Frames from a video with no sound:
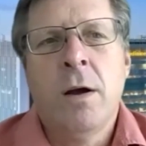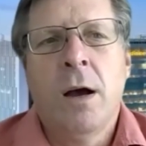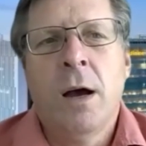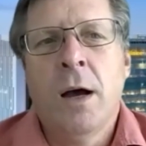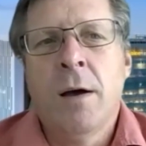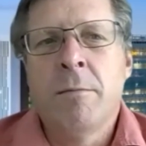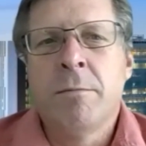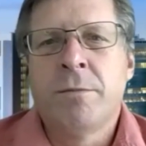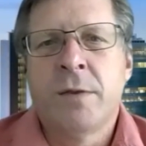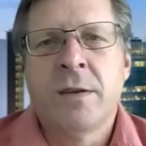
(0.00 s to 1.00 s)

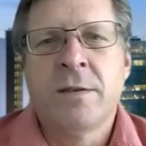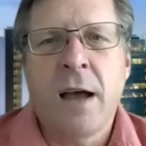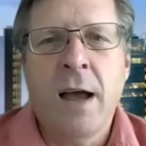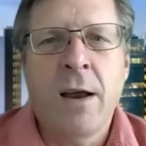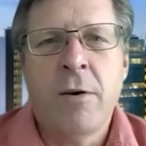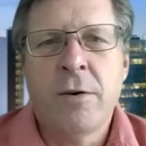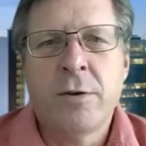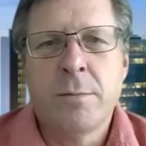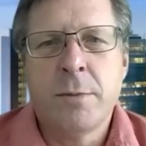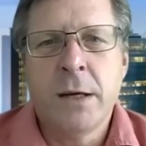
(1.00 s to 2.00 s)
um, desire
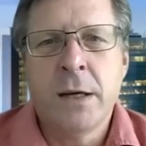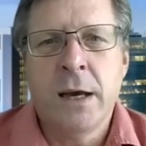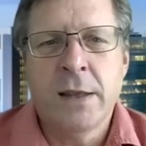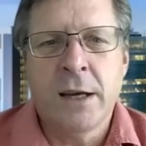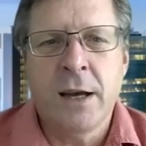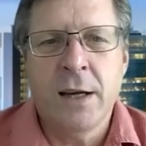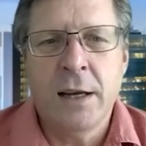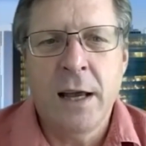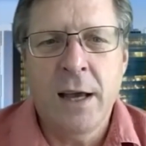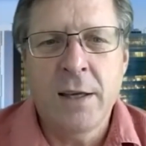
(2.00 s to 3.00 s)
to be at the
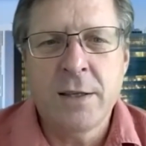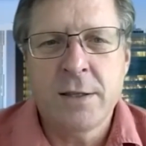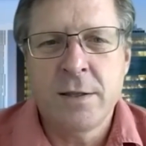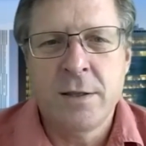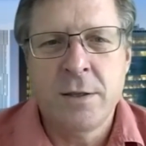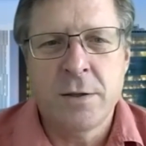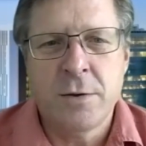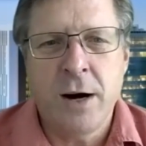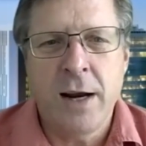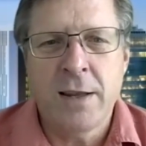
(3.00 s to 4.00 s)
cutting edge, do,
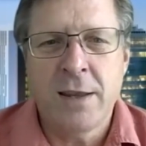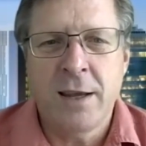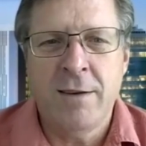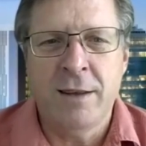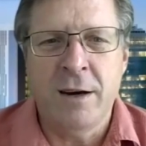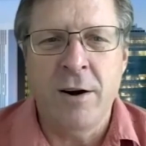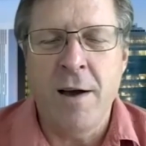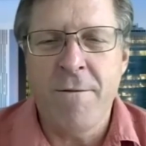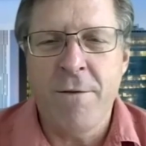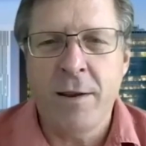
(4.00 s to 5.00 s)
trying things that are
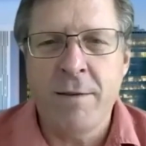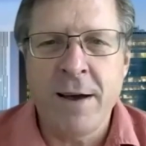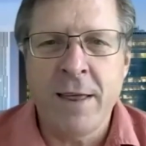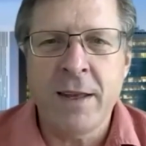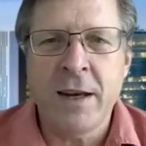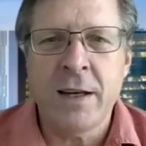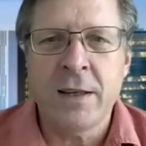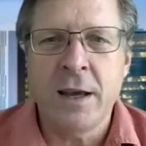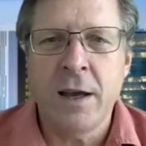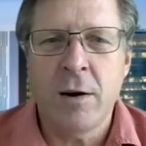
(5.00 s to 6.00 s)
not fully
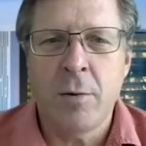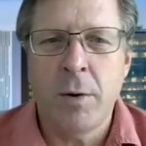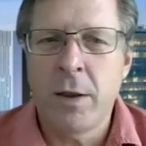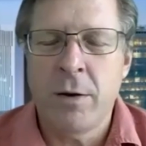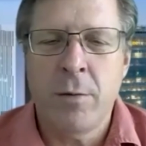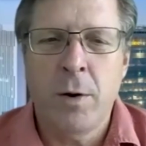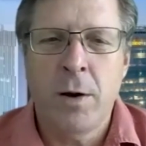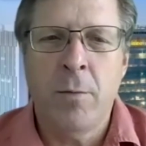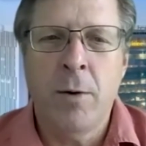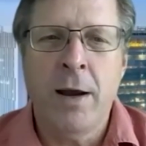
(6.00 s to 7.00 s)
validated yet, or whether you
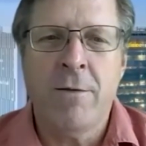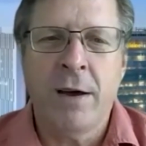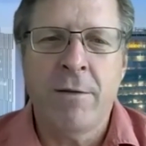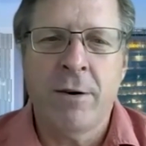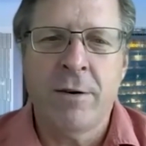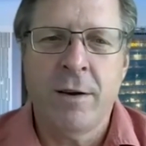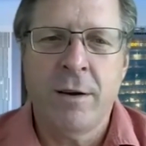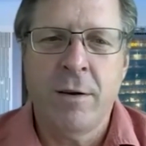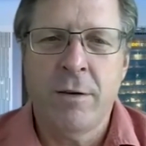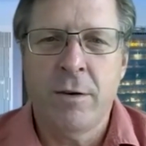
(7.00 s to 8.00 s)
want to wait five or 10
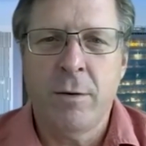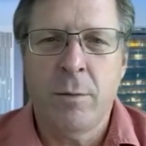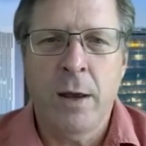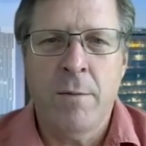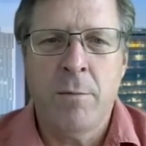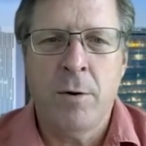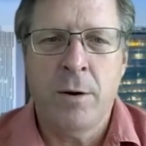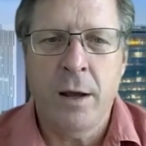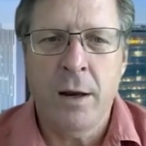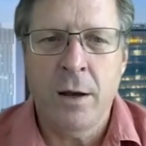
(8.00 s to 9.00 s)
years until we have more
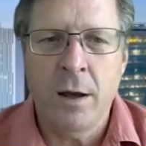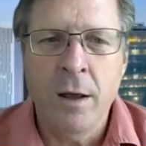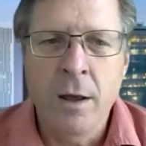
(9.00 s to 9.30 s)
data.